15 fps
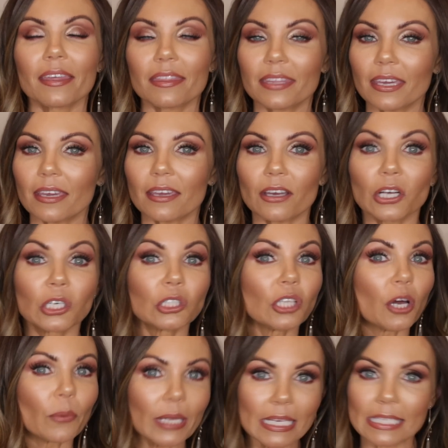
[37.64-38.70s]
the
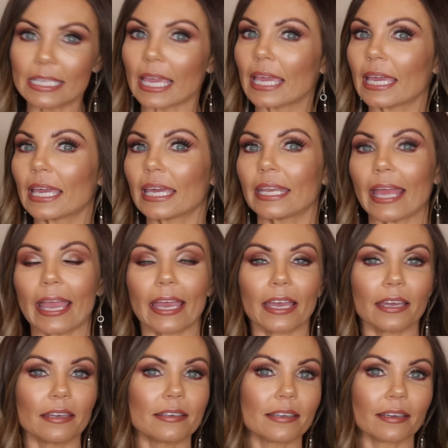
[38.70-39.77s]
glowing skin
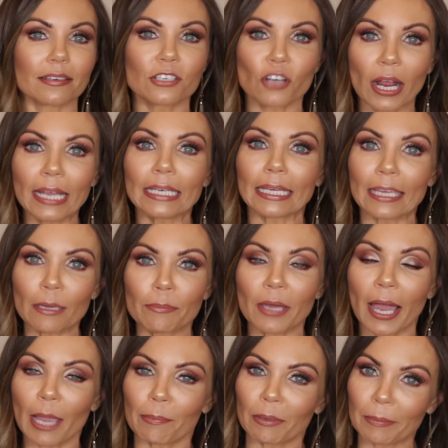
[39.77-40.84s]
and trying to keep the
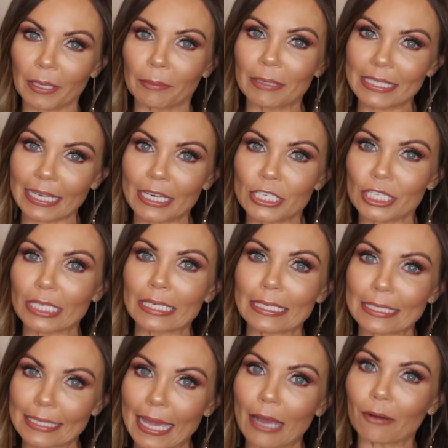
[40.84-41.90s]

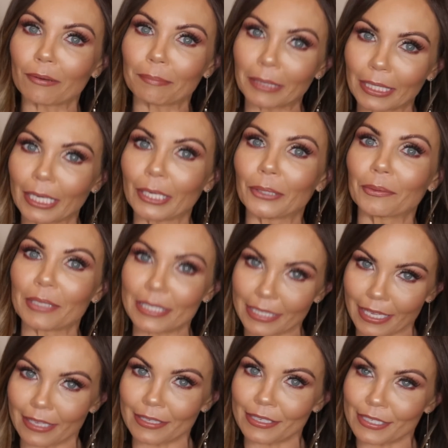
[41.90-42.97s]
hyperpigmentation down below the
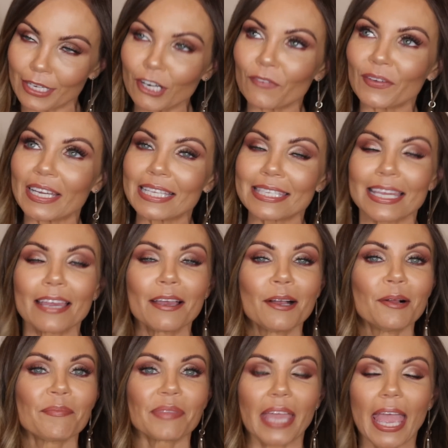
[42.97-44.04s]
skin surface
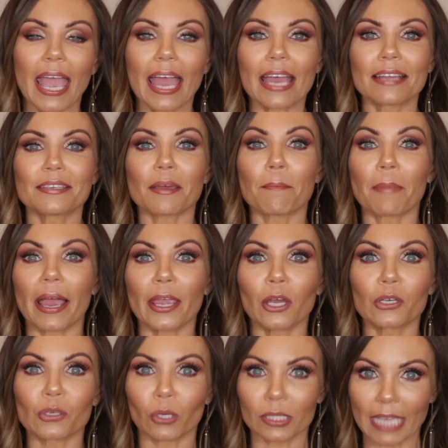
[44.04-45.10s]
and my
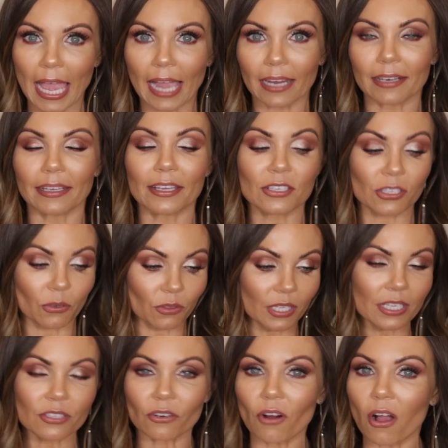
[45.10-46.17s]
adult acne. So
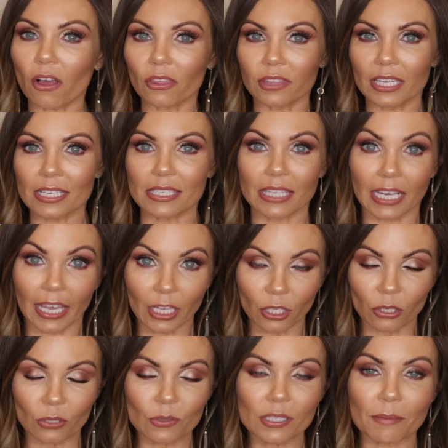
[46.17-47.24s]
these are all things that I
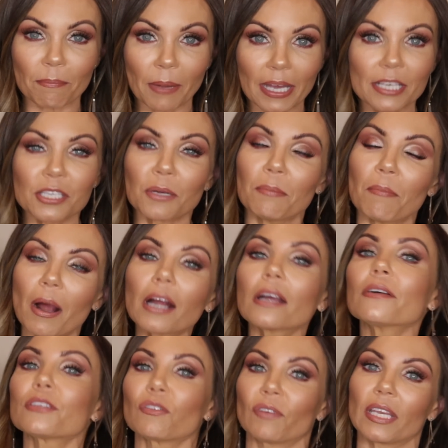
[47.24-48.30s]
use. But
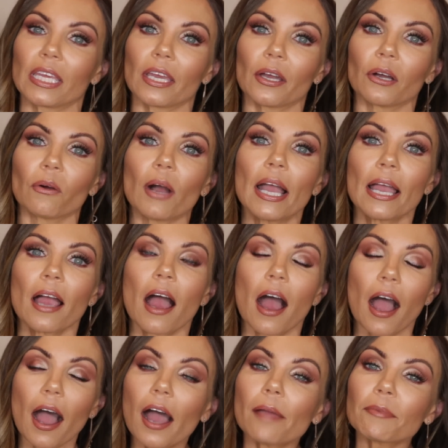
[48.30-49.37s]
tomorrow's video,
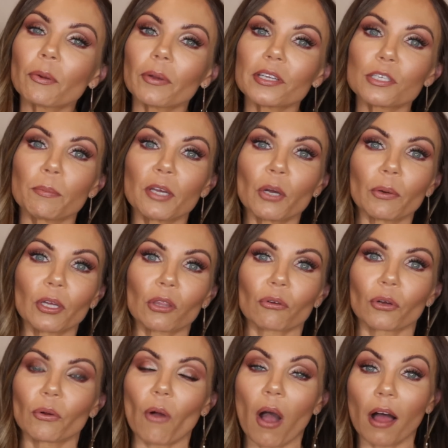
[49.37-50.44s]
I'm going to be going
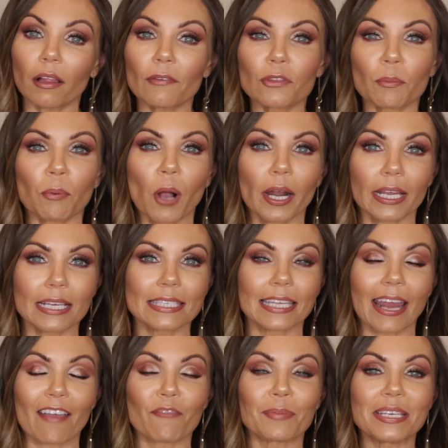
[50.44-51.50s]
through all of the products
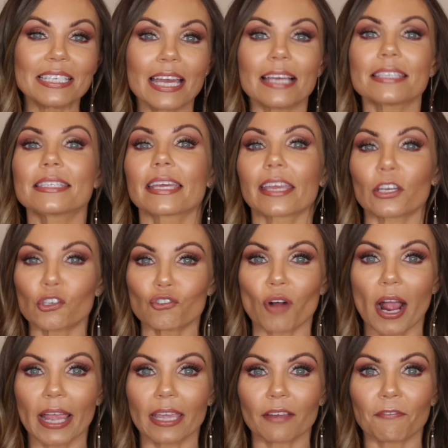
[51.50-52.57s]
that I have been testing and
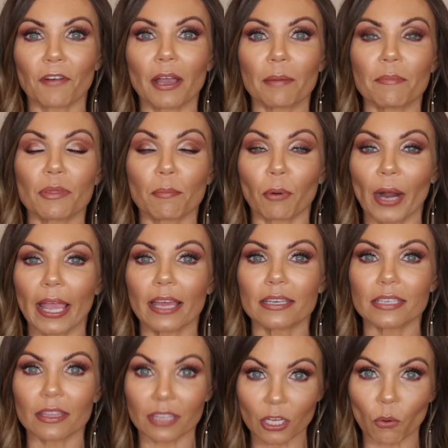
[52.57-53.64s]
trying from the
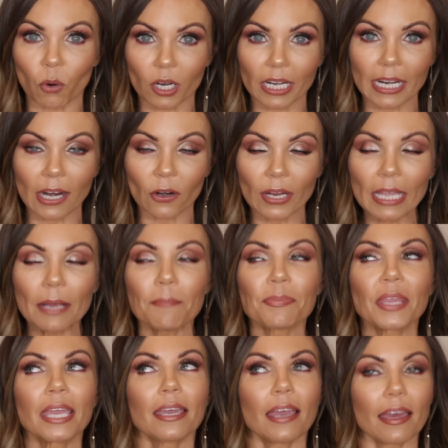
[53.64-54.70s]
brand The Ordinary
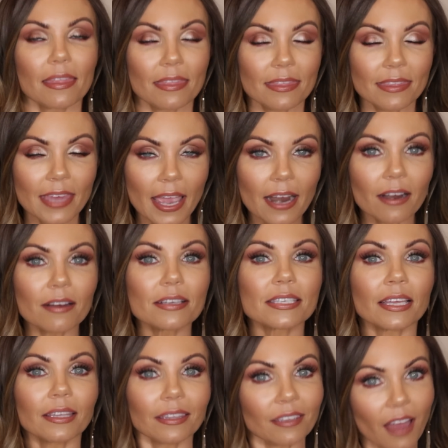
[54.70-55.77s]
there
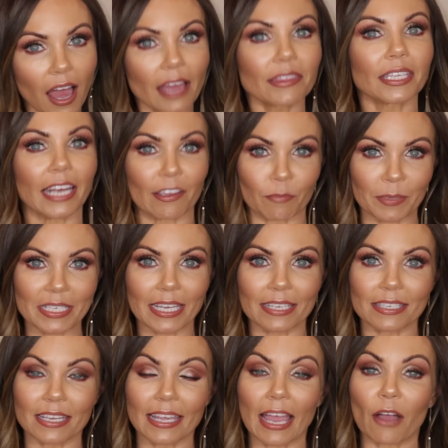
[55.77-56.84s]
is a lot that I've been
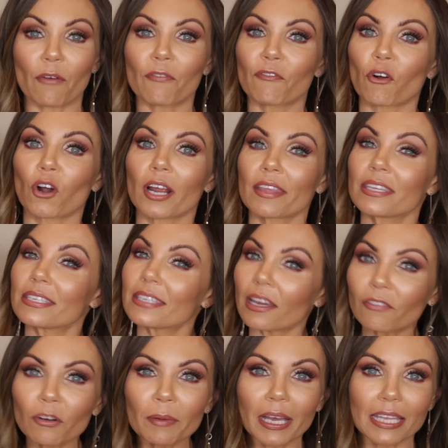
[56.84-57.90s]
testing out for
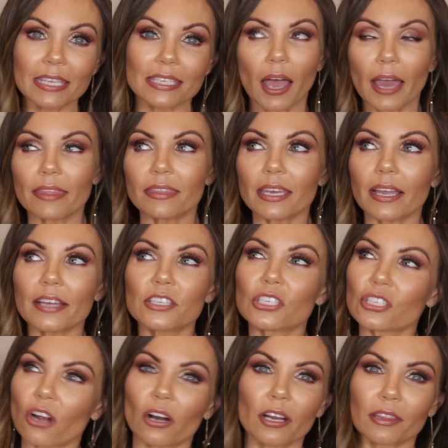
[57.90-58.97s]
several months. I think I
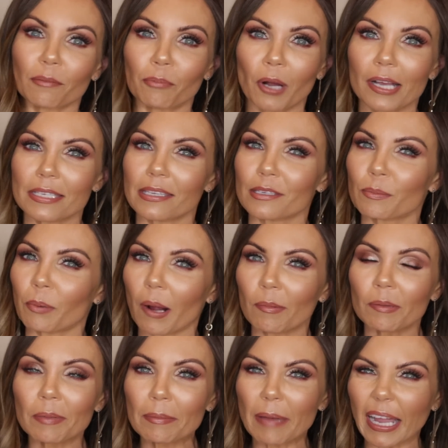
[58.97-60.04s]
started the process
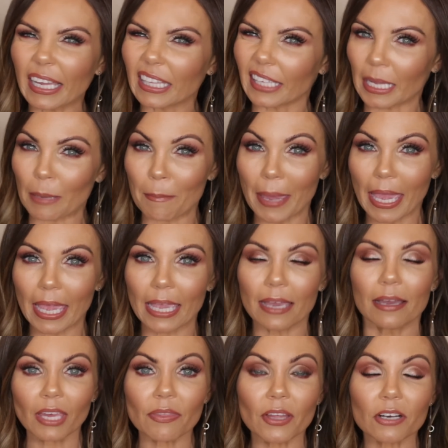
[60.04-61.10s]
probably back in like
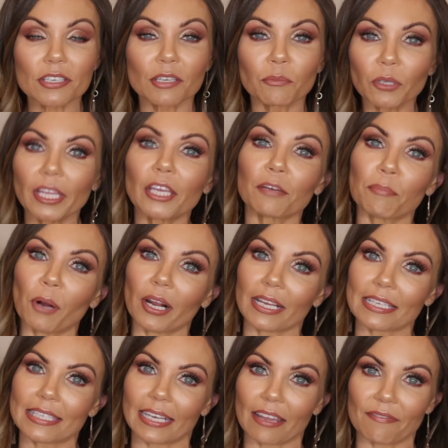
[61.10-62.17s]
May. There's some really good
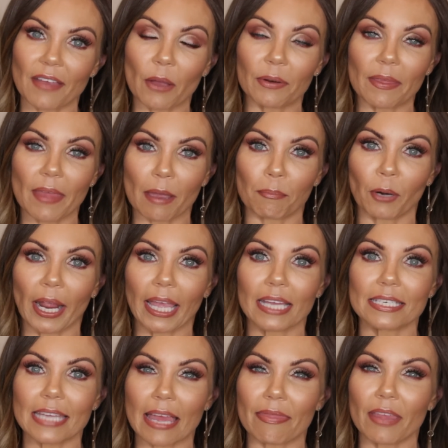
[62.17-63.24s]
products that I found in that
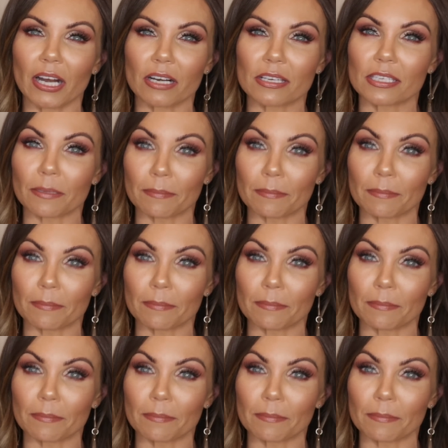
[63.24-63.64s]
brand and there's